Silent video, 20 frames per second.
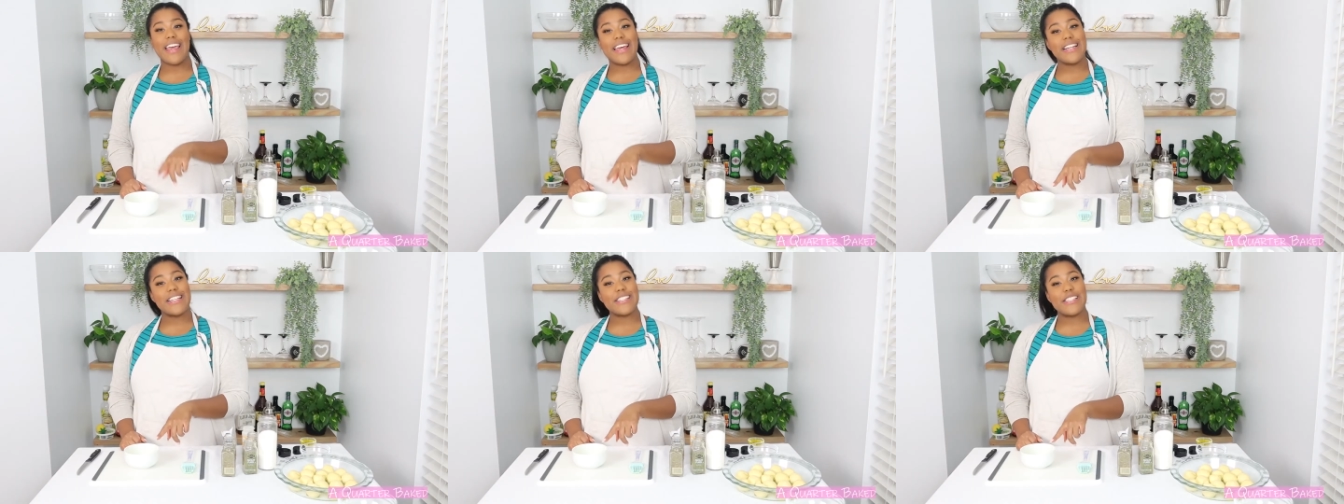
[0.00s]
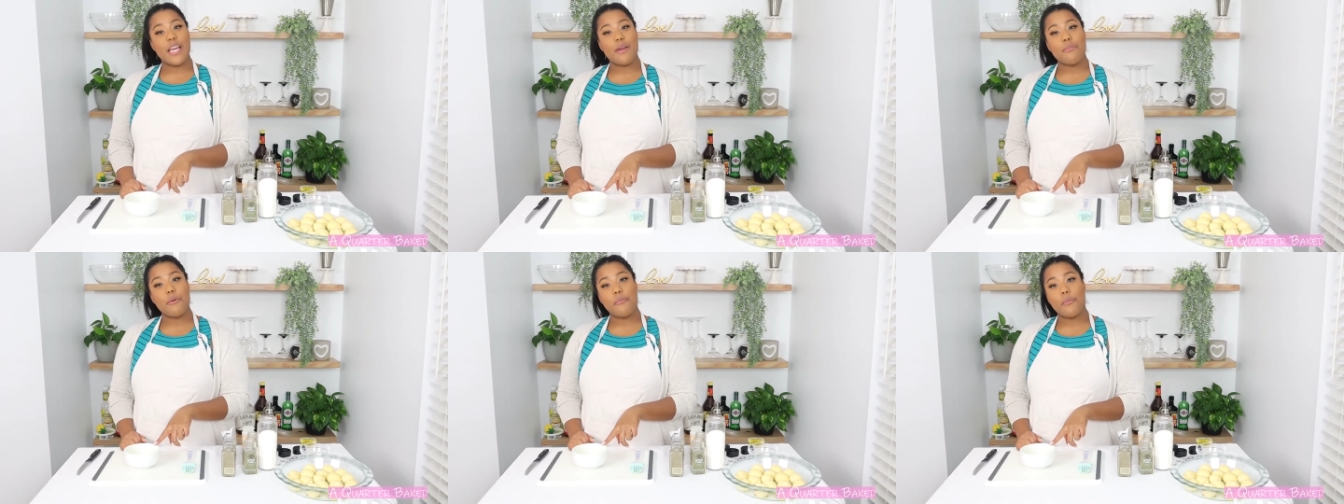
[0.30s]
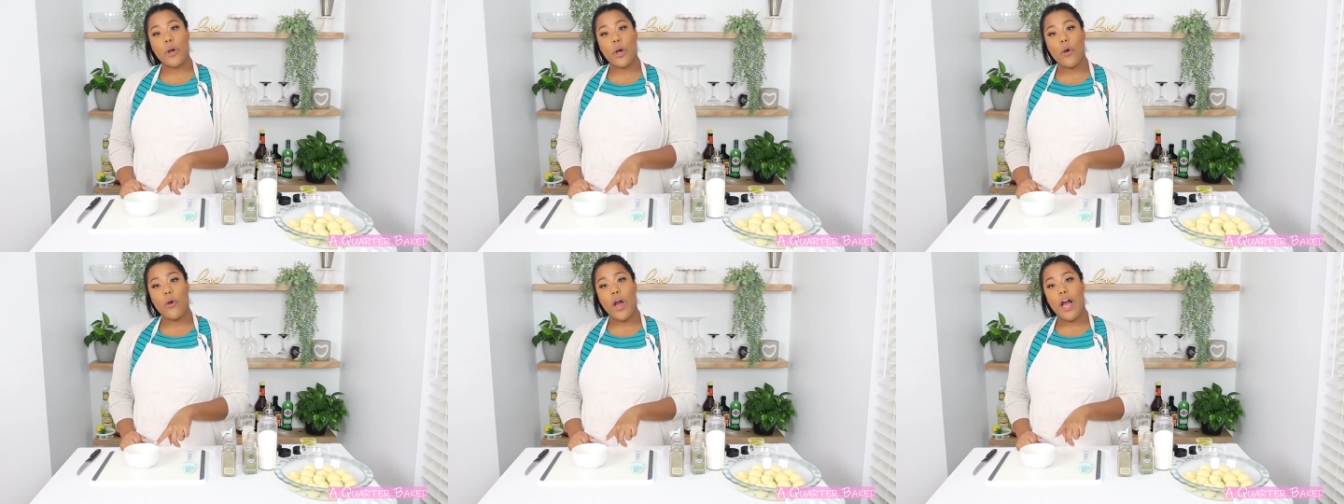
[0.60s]
In a separate
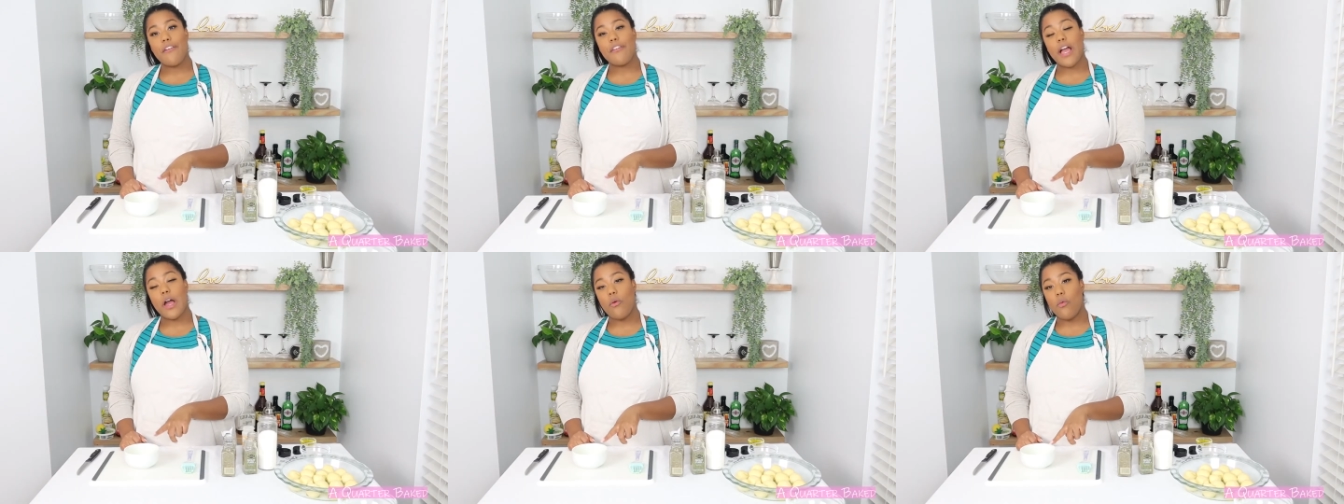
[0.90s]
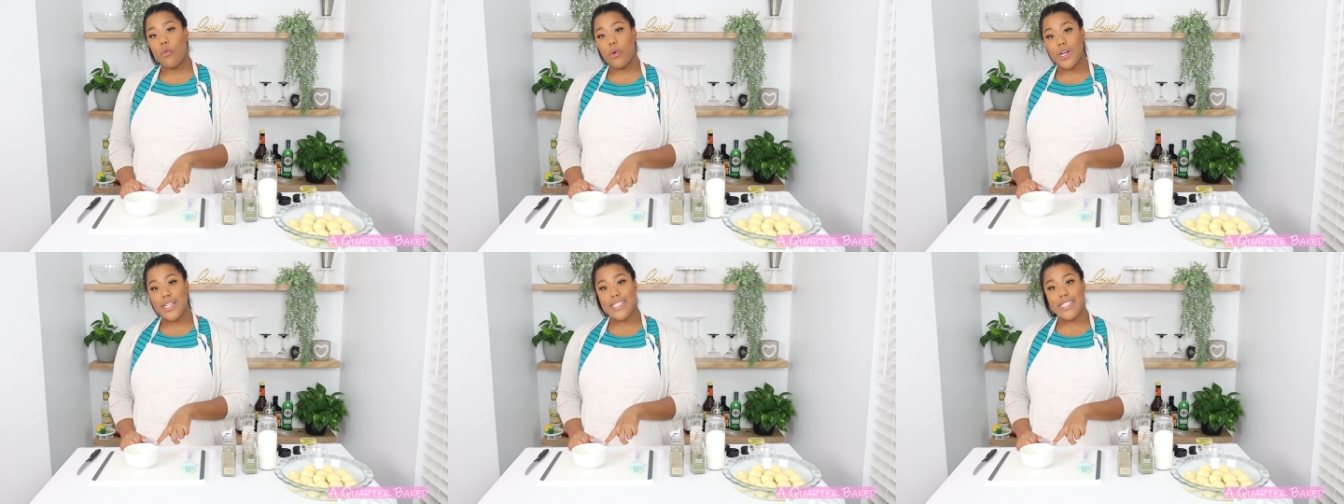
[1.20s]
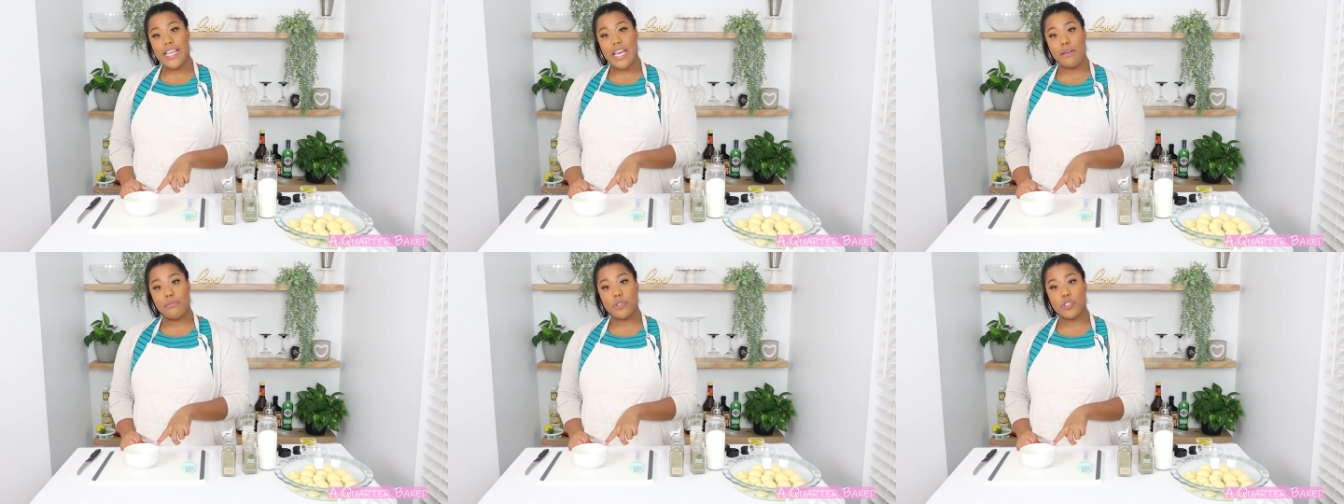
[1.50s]
bowl, I've got
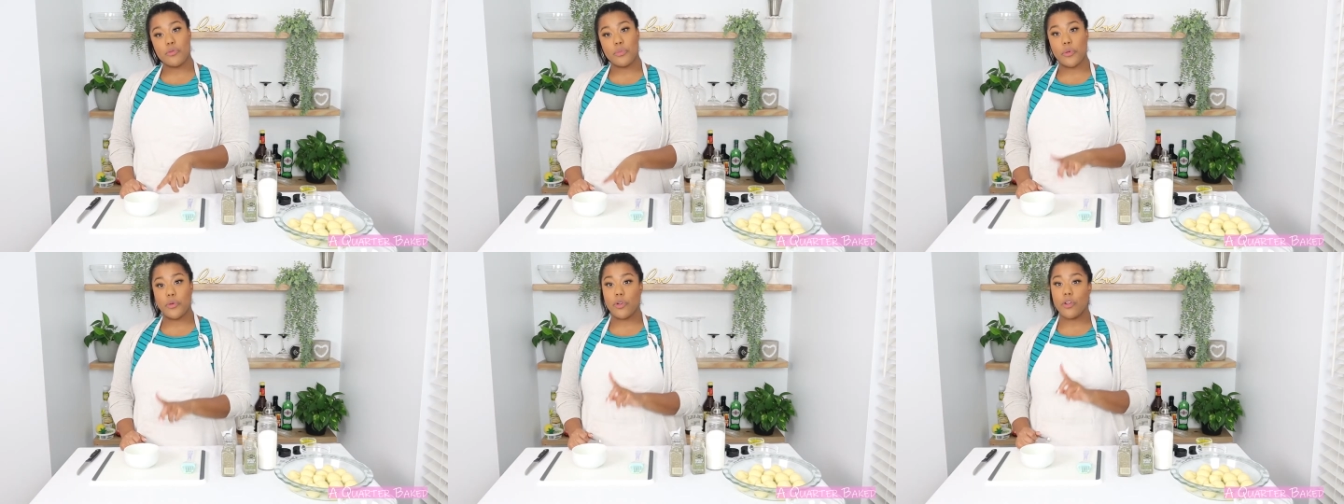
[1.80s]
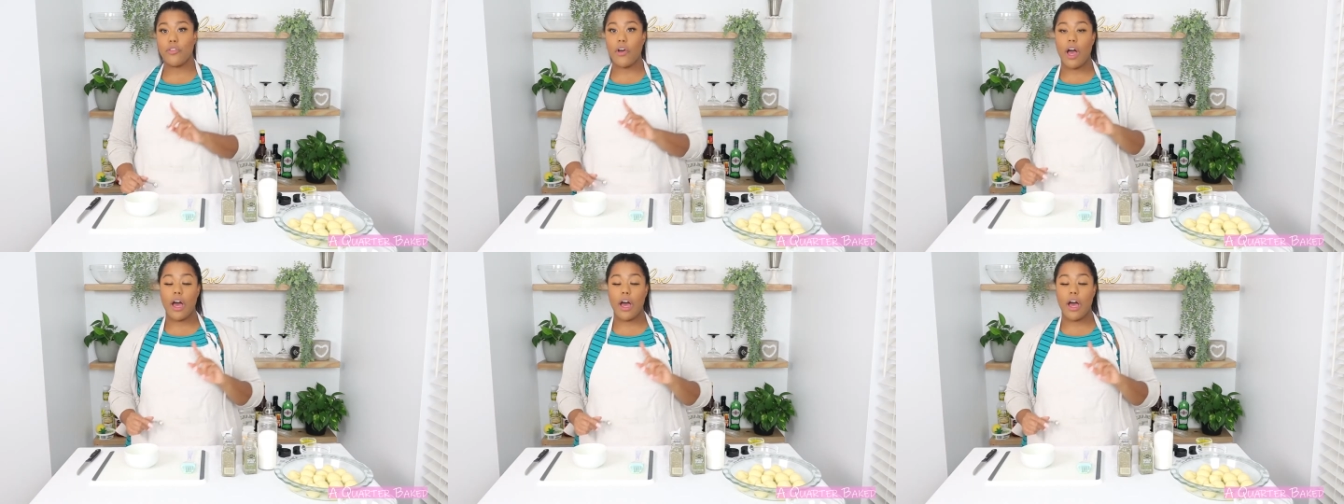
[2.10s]
1 tablespoon of